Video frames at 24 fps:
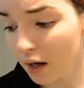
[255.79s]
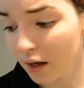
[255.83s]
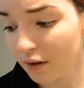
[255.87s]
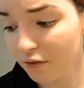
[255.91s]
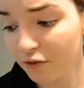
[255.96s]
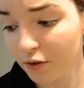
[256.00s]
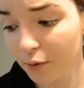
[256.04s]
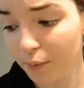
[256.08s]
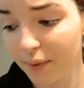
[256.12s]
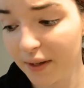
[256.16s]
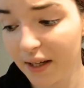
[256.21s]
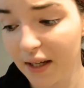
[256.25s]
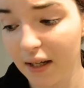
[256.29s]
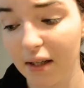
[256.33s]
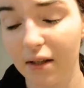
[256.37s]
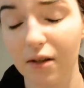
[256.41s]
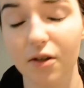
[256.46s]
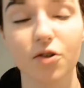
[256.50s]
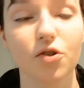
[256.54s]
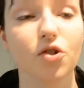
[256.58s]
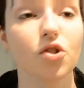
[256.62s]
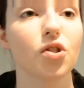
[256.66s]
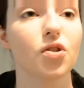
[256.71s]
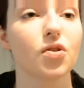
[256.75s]
for
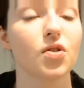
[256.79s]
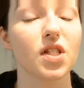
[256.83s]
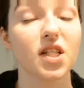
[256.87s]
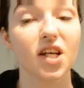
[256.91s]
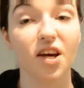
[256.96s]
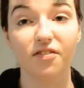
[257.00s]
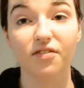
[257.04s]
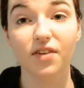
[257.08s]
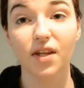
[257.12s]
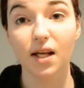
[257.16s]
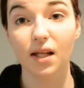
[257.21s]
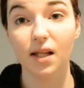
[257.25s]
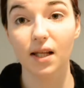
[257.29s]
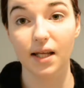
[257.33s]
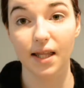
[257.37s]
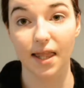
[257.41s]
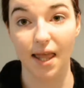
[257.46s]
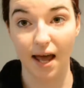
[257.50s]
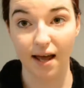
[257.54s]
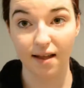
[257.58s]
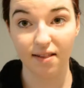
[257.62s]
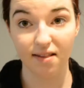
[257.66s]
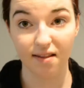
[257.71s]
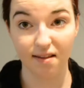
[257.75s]
beginners, so definitely
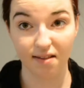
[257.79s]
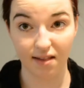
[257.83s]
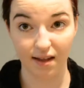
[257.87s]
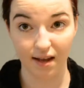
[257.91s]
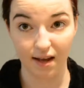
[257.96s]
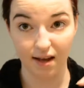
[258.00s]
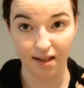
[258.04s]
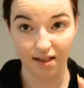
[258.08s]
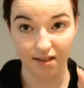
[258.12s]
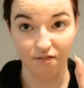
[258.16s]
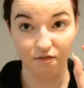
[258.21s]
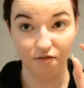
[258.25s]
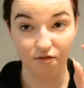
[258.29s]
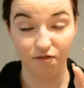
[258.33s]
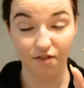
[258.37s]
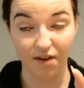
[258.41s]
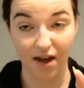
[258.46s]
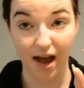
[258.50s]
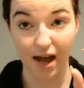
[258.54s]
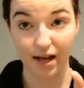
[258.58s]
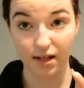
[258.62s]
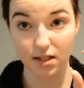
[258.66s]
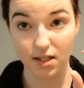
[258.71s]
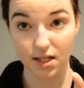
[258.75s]
that, since it has a
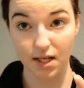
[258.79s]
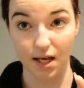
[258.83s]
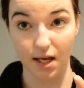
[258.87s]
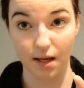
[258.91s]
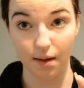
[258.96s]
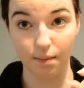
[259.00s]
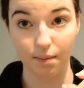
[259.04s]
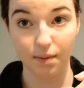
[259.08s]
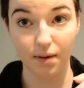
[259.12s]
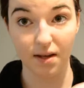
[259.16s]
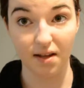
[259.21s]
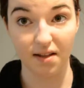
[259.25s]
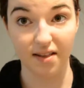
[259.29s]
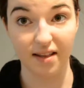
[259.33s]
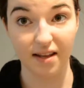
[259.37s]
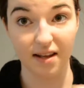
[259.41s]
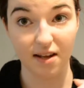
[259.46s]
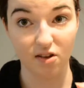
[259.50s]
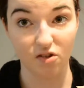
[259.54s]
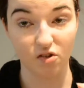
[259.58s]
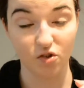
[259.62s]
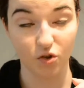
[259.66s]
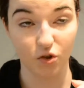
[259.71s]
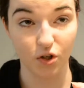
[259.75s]
fat tip, it's
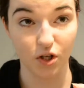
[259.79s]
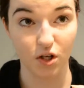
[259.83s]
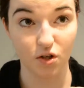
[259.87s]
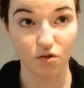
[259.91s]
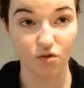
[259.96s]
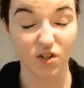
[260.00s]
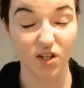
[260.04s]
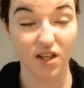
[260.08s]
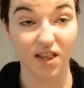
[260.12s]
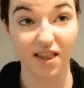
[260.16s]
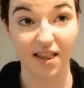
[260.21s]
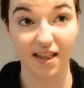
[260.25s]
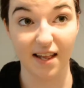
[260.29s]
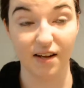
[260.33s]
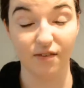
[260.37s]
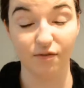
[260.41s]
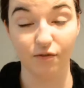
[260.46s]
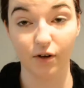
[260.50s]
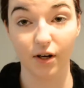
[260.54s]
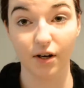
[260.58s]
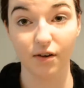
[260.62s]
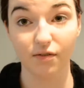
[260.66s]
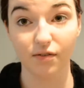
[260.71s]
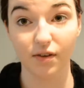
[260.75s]
easier to use and
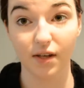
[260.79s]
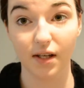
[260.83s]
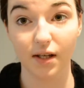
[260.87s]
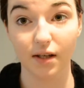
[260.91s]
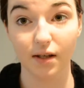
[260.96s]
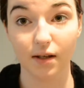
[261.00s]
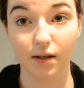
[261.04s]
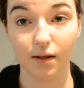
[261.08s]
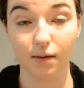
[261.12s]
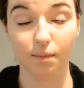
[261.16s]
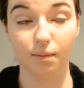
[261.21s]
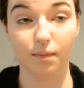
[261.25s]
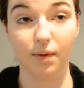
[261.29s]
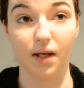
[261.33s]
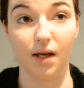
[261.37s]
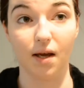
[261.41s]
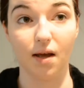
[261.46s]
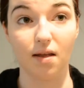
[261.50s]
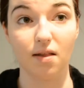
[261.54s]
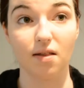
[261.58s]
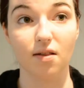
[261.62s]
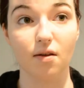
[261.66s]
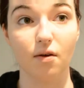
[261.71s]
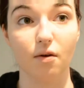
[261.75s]
safer, I think,
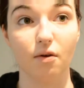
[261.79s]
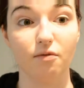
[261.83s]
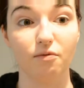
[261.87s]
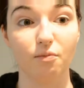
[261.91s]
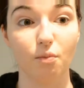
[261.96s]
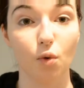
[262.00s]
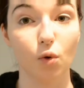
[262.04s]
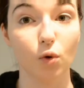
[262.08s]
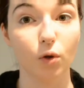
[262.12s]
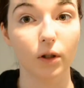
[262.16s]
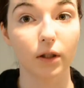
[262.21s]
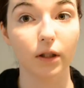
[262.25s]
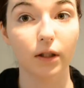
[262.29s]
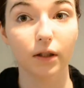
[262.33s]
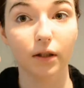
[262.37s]
because you have more